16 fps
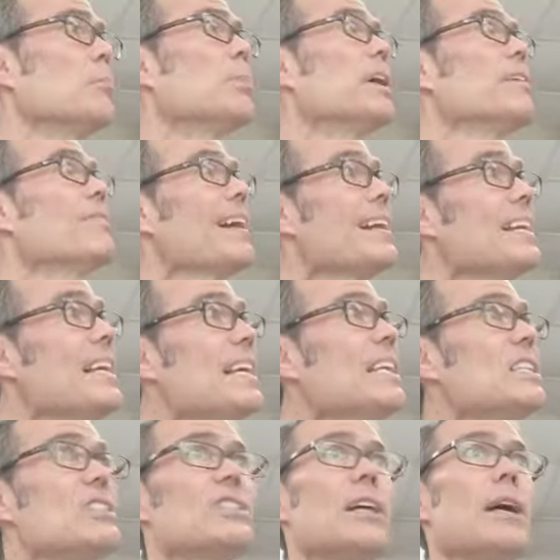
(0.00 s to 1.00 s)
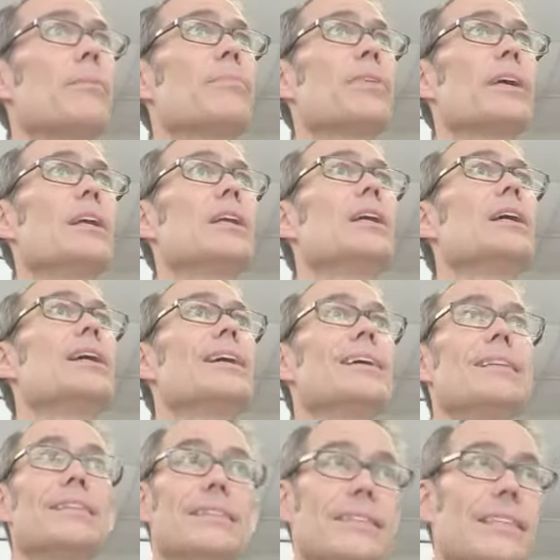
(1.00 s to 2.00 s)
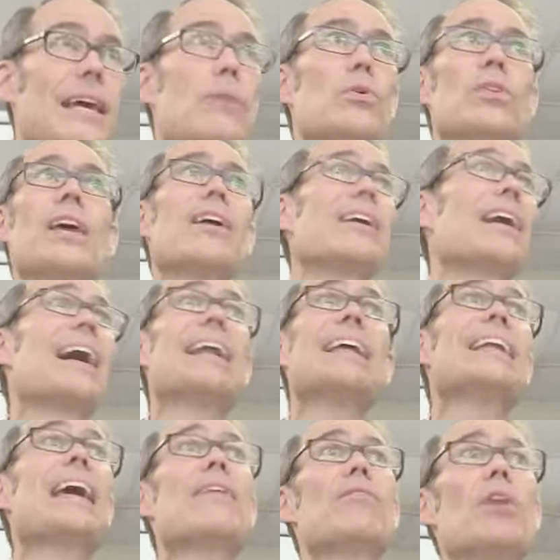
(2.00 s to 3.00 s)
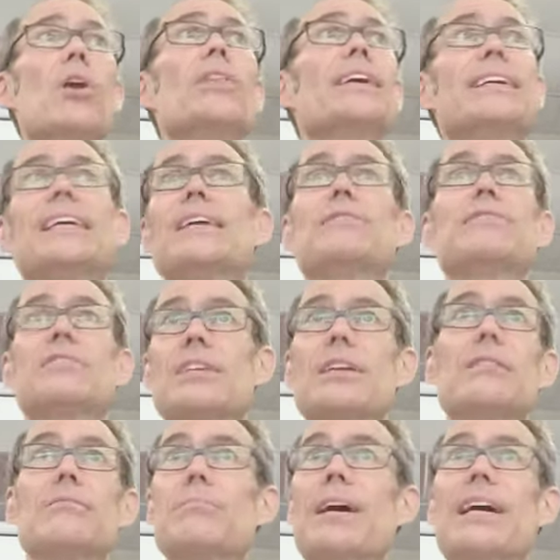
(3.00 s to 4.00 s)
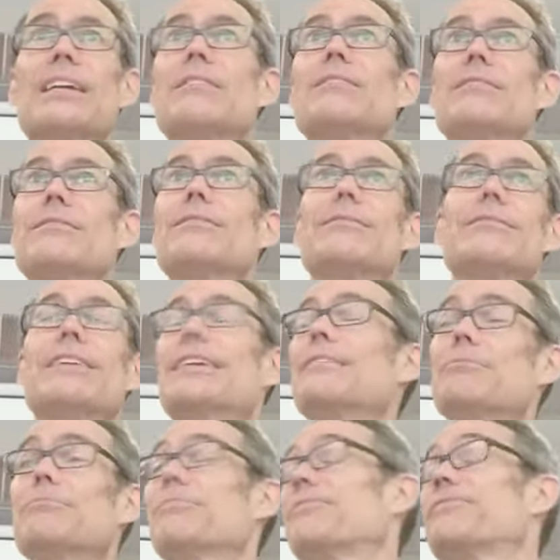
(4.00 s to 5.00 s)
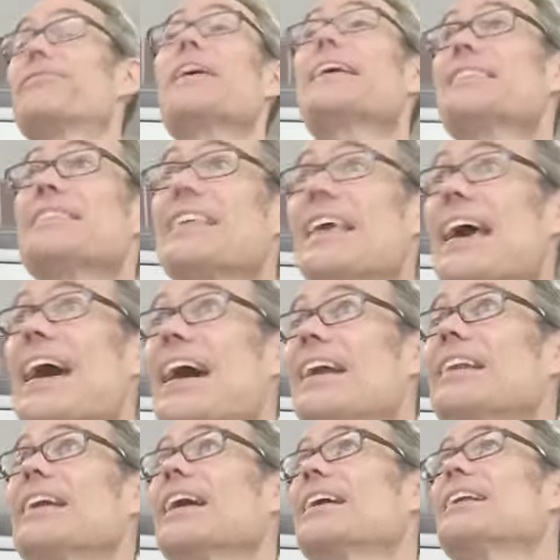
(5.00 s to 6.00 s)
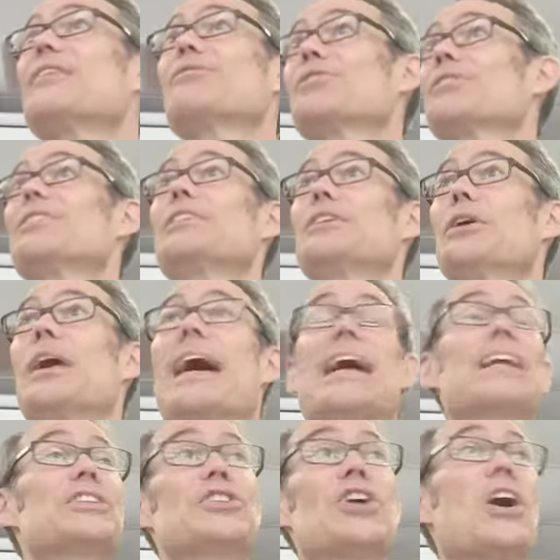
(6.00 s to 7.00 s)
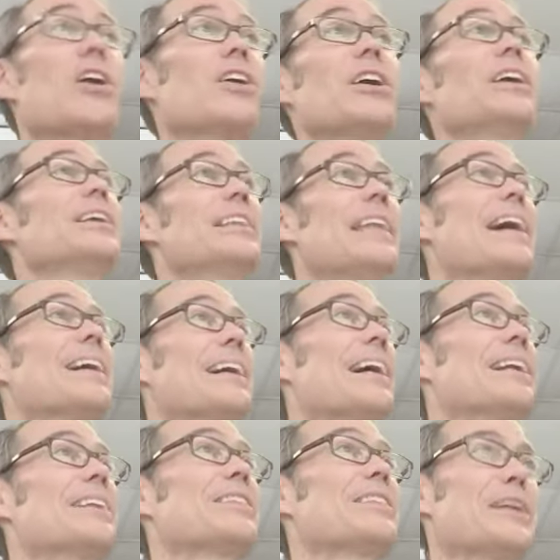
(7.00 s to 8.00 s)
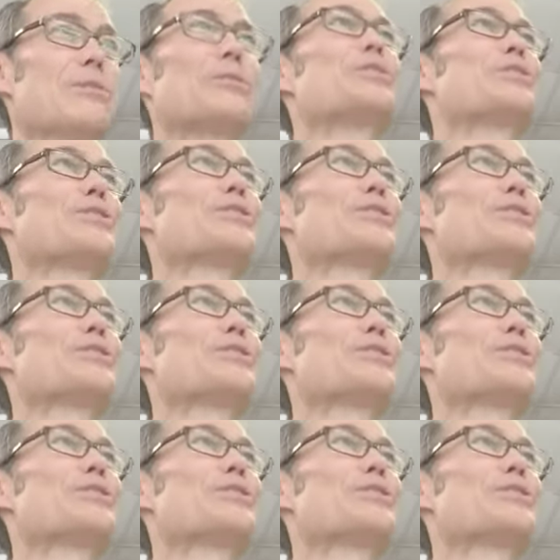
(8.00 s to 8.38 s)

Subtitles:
But if I needed something, they were there. And I didn't have all the gifts that my friends had. And I never, you know, had Atari and that kind of thing, which